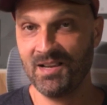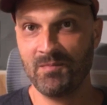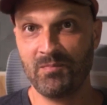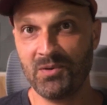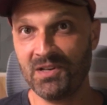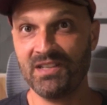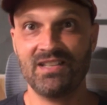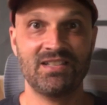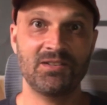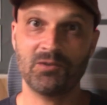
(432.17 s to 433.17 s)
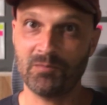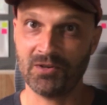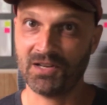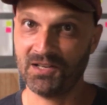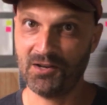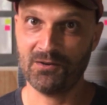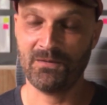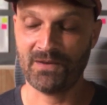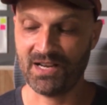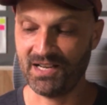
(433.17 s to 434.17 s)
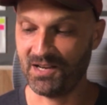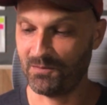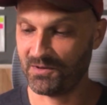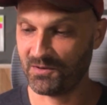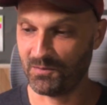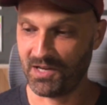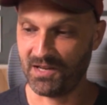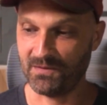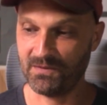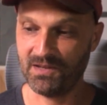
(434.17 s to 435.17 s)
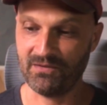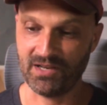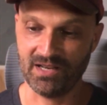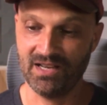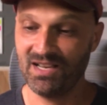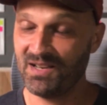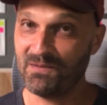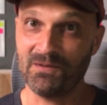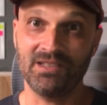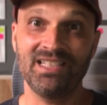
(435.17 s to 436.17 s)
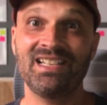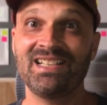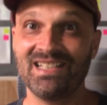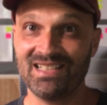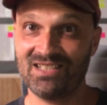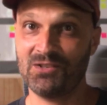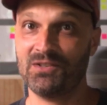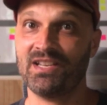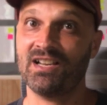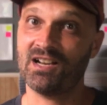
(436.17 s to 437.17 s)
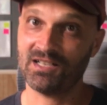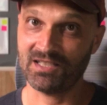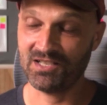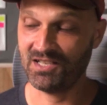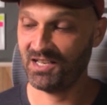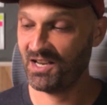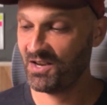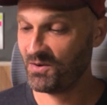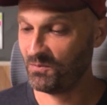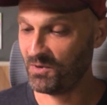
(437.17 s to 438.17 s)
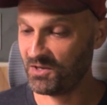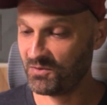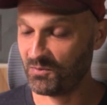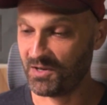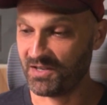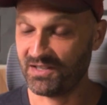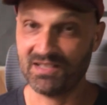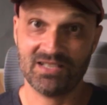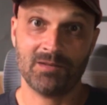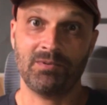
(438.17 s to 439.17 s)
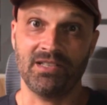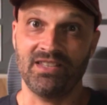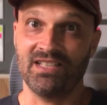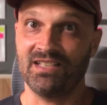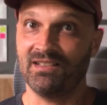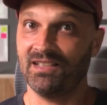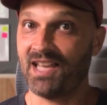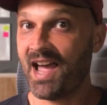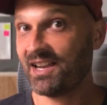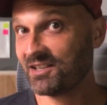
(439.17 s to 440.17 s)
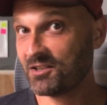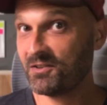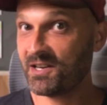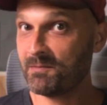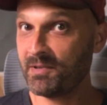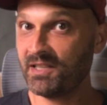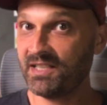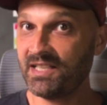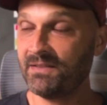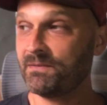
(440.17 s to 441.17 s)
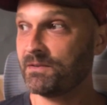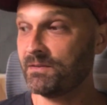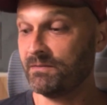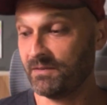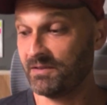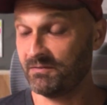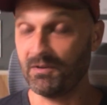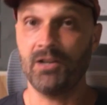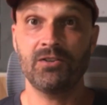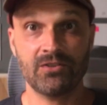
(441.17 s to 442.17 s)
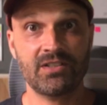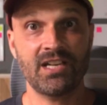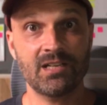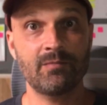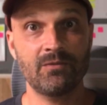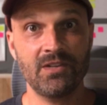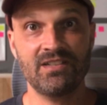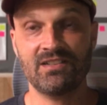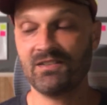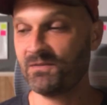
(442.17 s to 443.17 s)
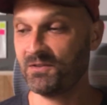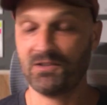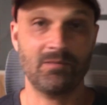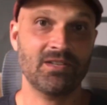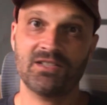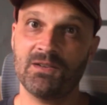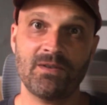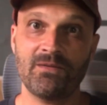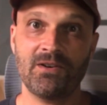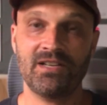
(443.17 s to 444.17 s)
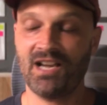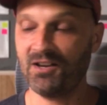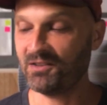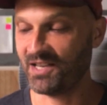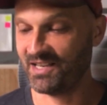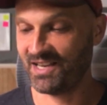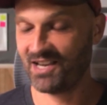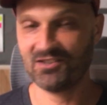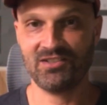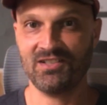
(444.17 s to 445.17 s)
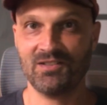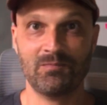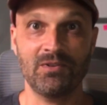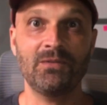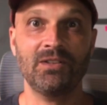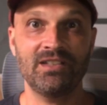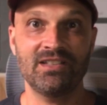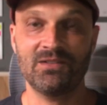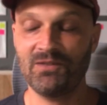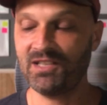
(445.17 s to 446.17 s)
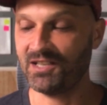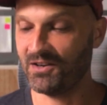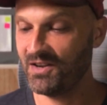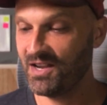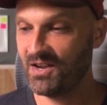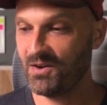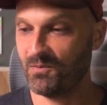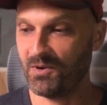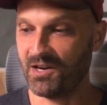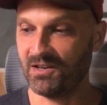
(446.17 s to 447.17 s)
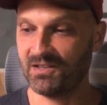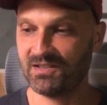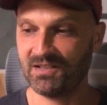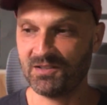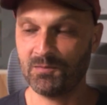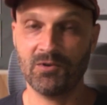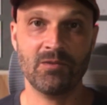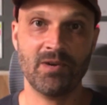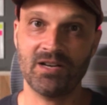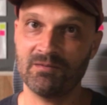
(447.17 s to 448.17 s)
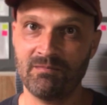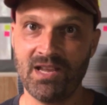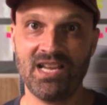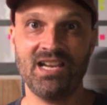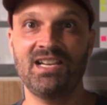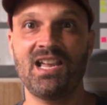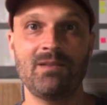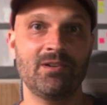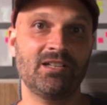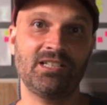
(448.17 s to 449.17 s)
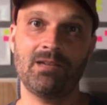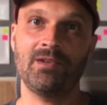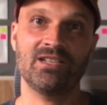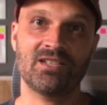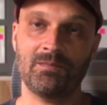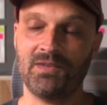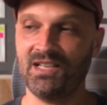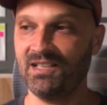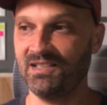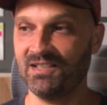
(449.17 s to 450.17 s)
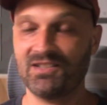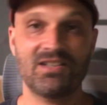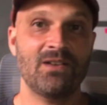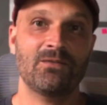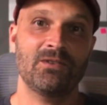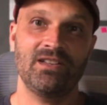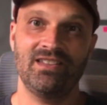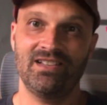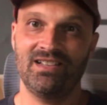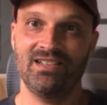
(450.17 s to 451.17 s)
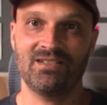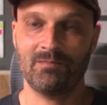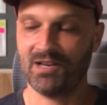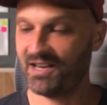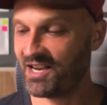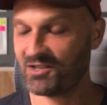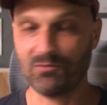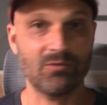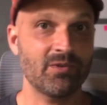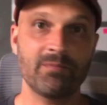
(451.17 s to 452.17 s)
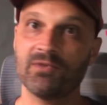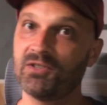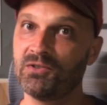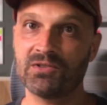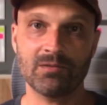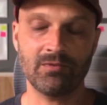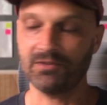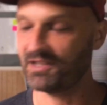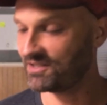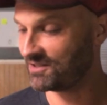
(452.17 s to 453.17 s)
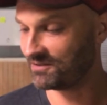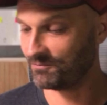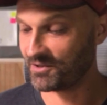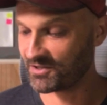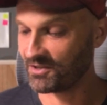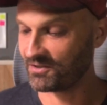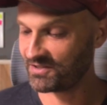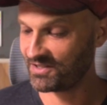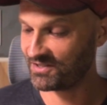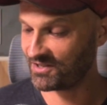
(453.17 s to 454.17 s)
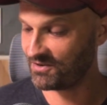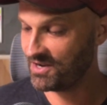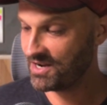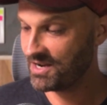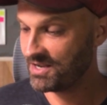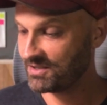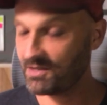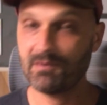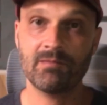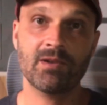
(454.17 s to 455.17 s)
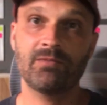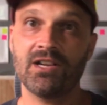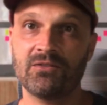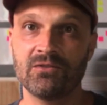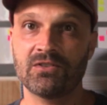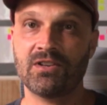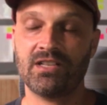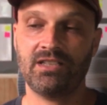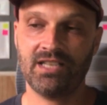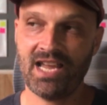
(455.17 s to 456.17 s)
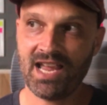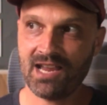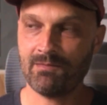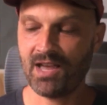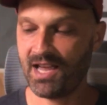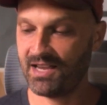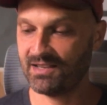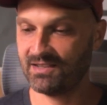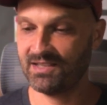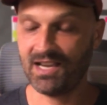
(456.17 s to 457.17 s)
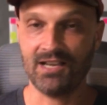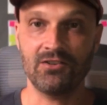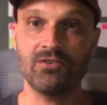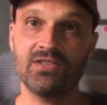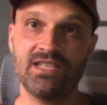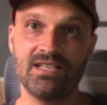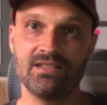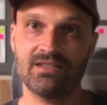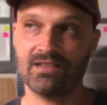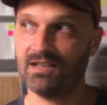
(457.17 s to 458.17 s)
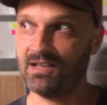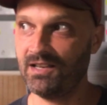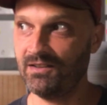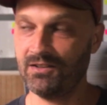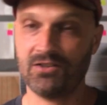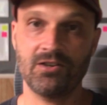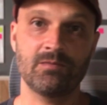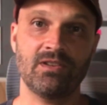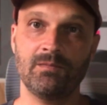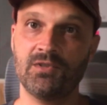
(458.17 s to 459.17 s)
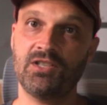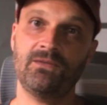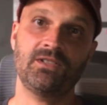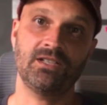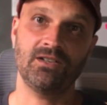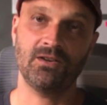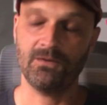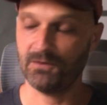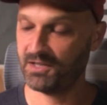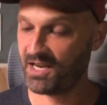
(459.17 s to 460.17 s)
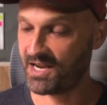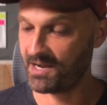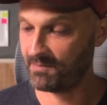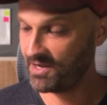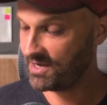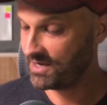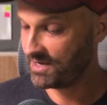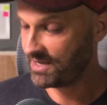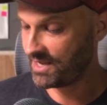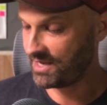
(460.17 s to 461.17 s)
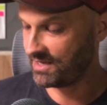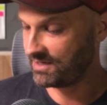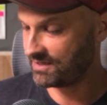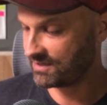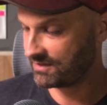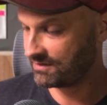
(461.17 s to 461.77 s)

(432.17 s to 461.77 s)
putting this into a book and codifying it was a way of giving validity to psychology, which was a discipline that lacked credibility for understandable reasons, for some of the stuff I've already outlined actually just briefly in this video, where it's more about making a name and claiming something and discovery than it is about actual reproducible results. And so some of the big breakthroughs came as diagnoses and the terms of them shifted over time. And